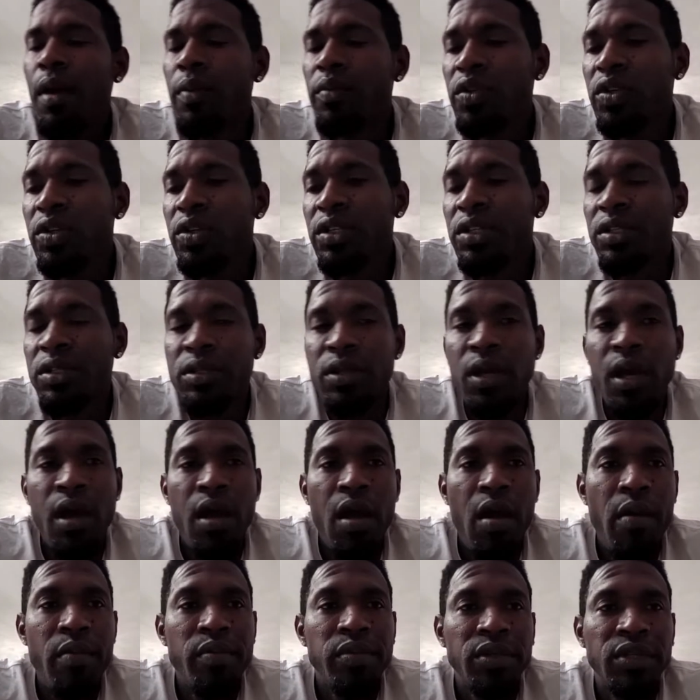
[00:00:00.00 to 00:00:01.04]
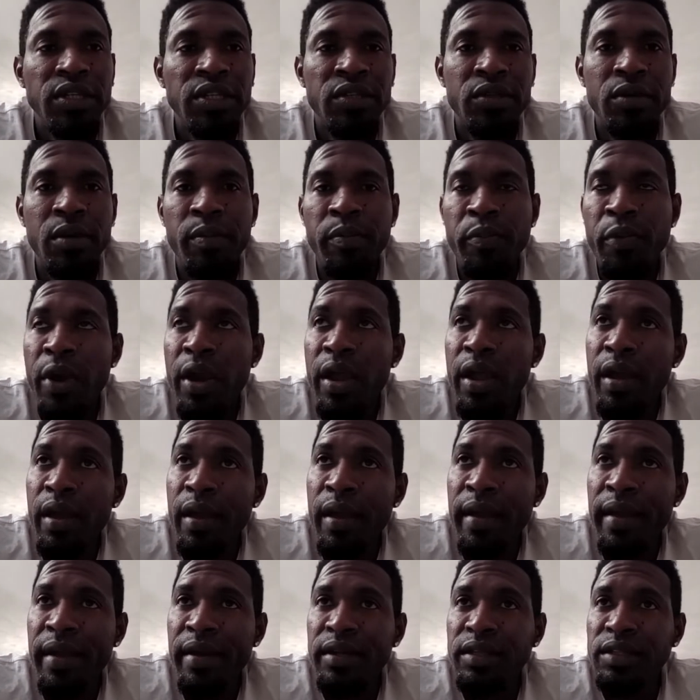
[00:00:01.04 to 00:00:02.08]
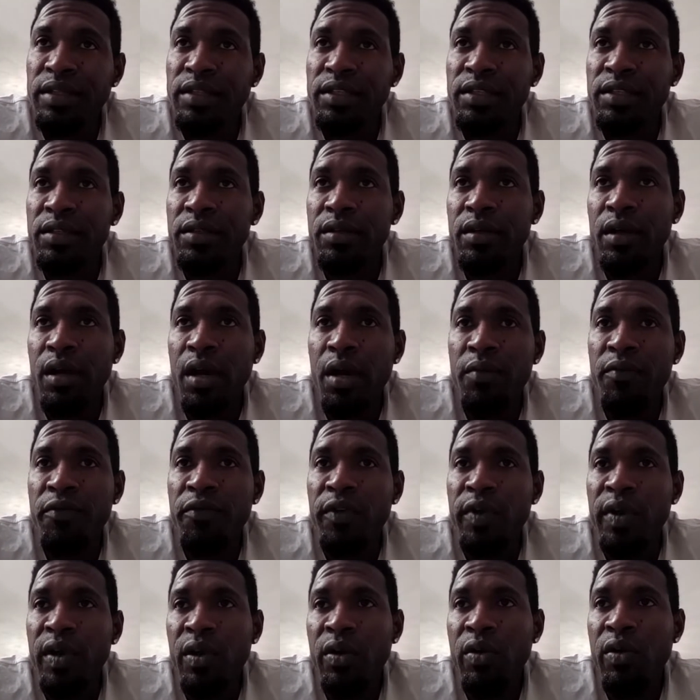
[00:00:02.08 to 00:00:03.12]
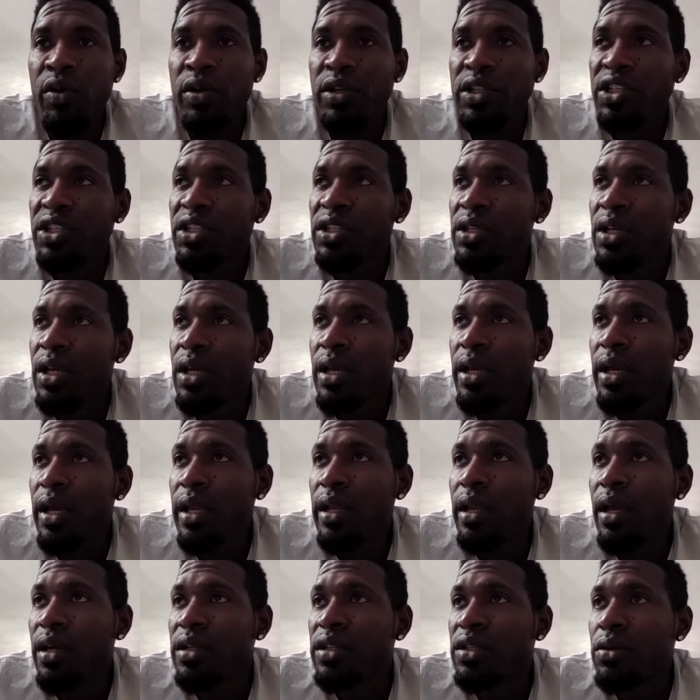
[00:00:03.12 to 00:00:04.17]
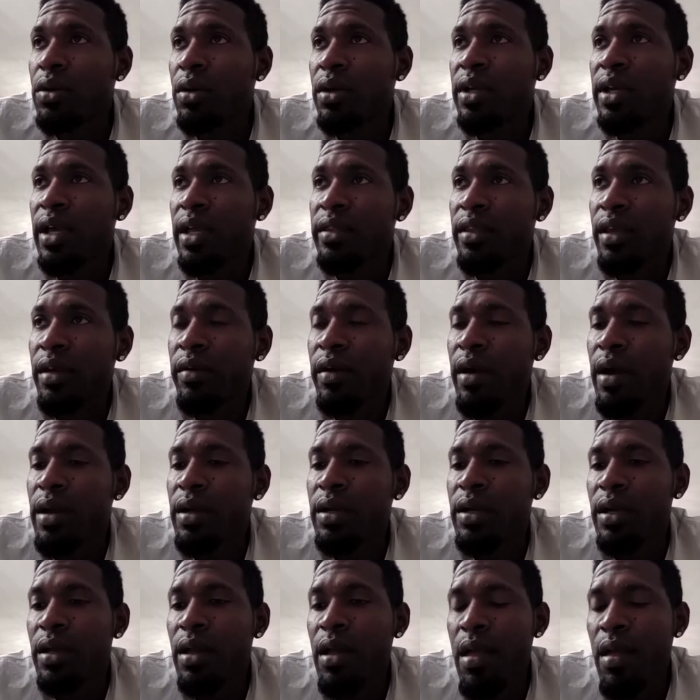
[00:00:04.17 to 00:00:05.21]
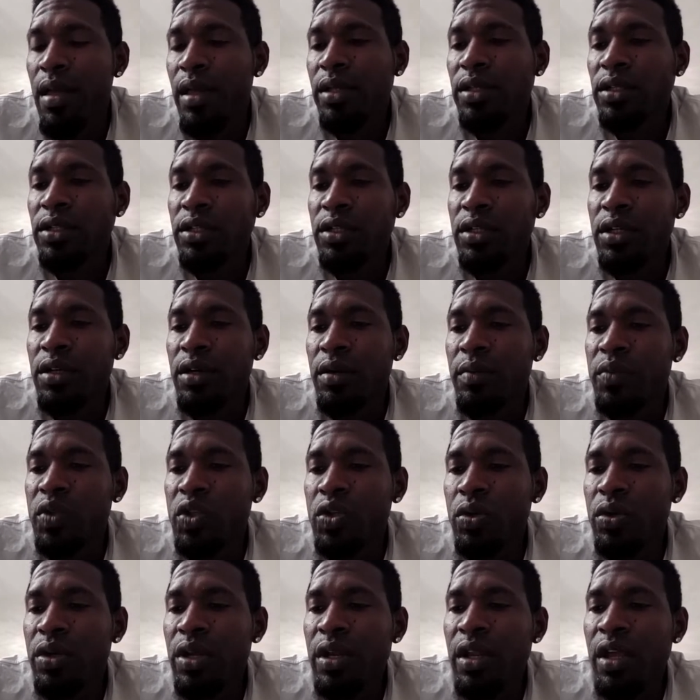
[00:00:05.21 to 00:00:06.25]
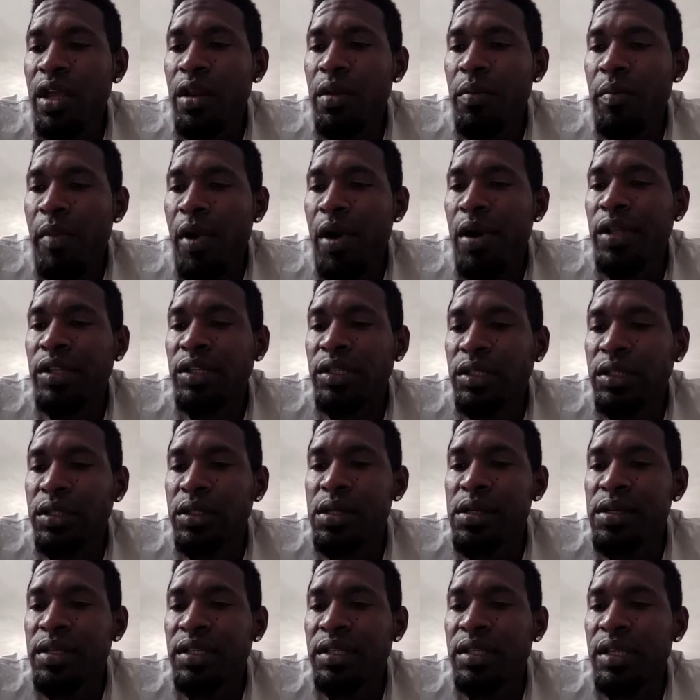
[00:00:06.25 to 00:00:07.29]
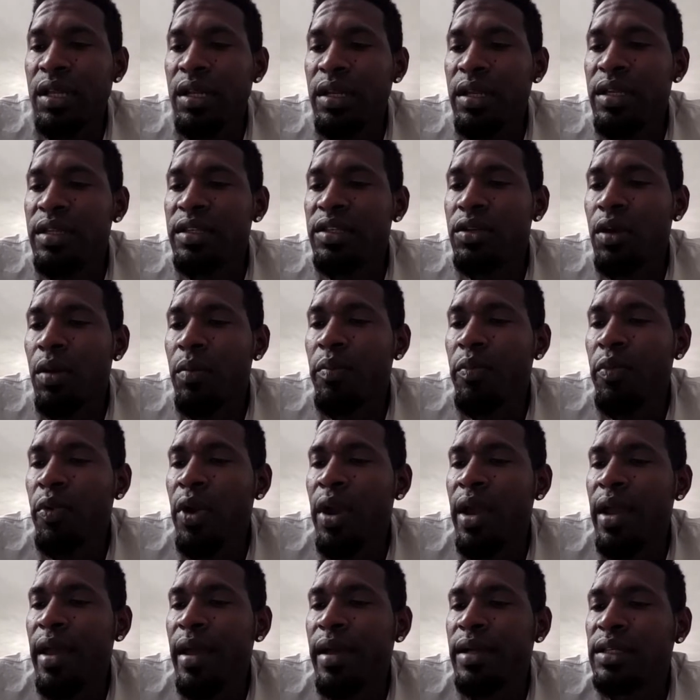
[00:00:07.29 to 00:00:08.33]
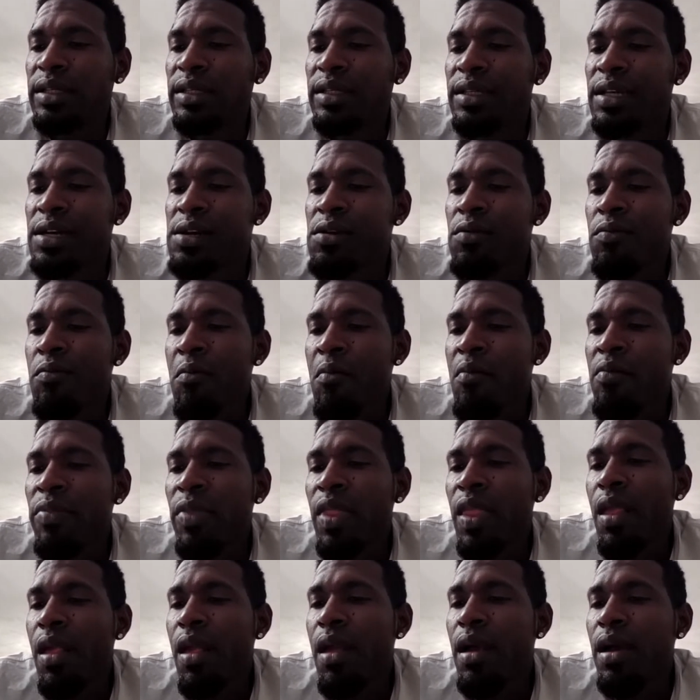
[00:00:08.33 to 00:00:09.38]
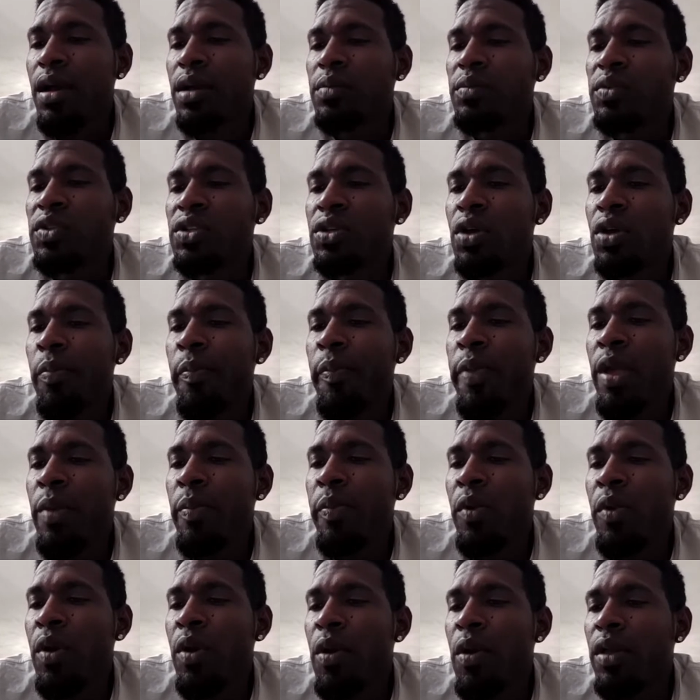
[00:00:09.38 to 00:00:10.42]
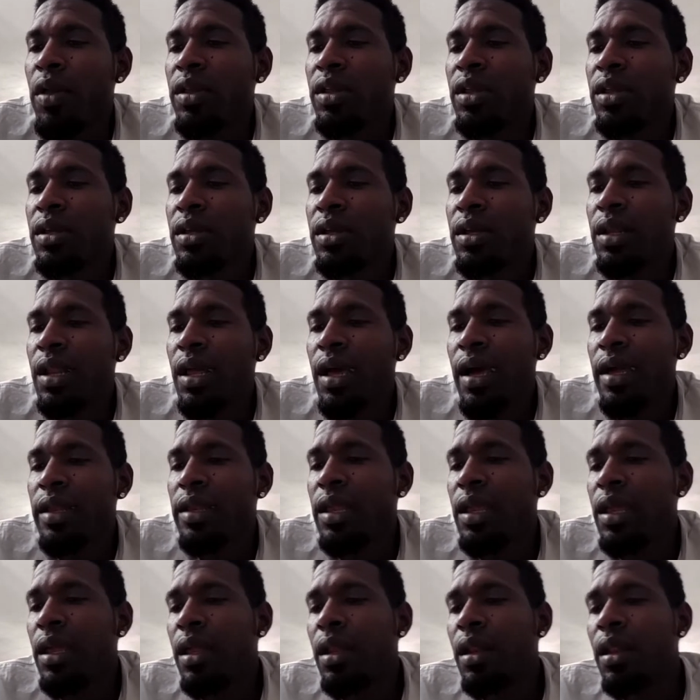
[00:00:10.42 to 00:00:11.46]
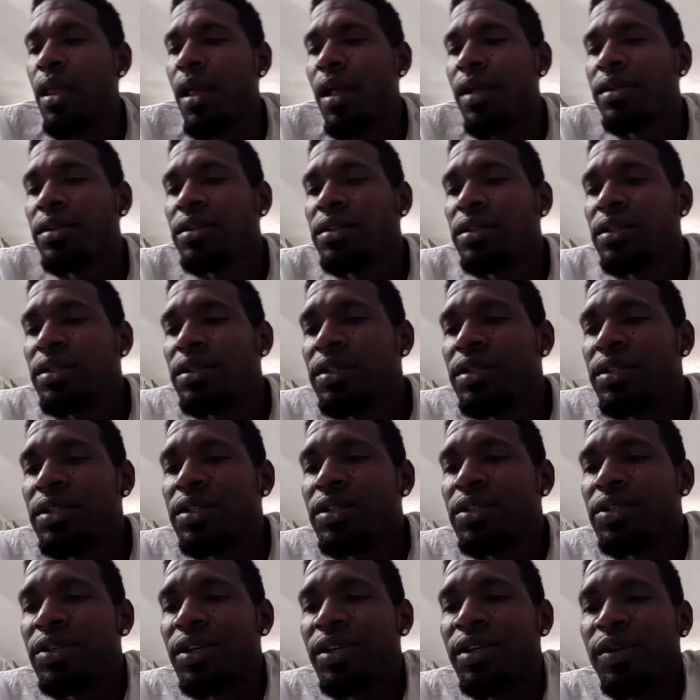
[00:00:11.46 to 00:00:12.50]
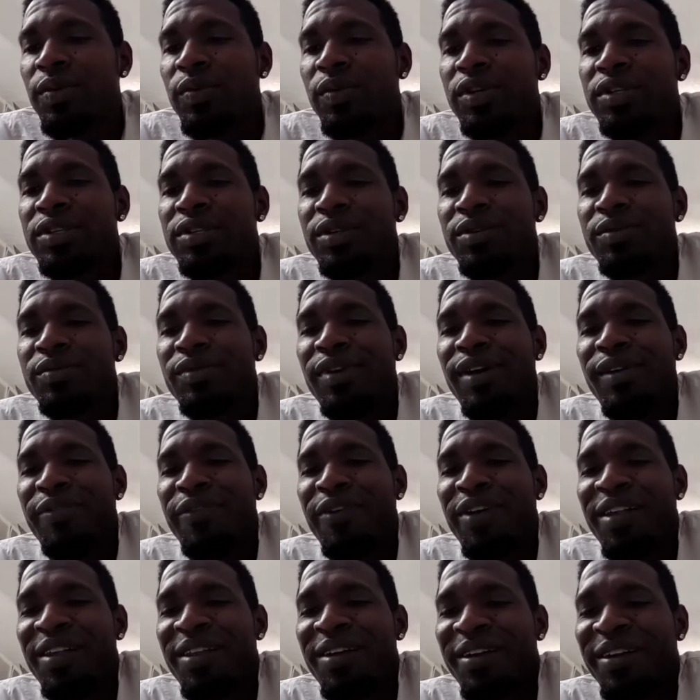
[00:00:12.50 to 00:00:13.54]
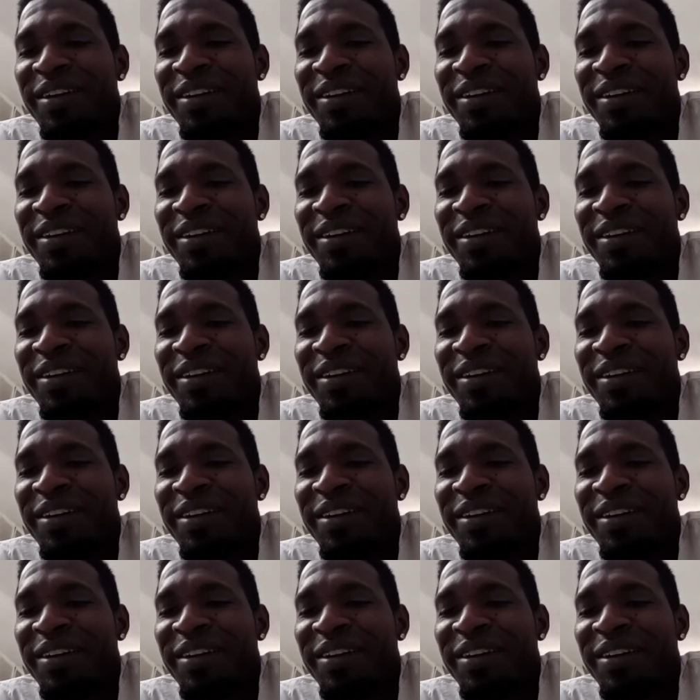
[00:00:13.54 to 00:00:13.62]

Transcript: I'm um, just um, give some prayer hands um, for the coach and also Cataract um, tuning in, but still need some prayers. Um, so people, Claudine, so you wasn't rough.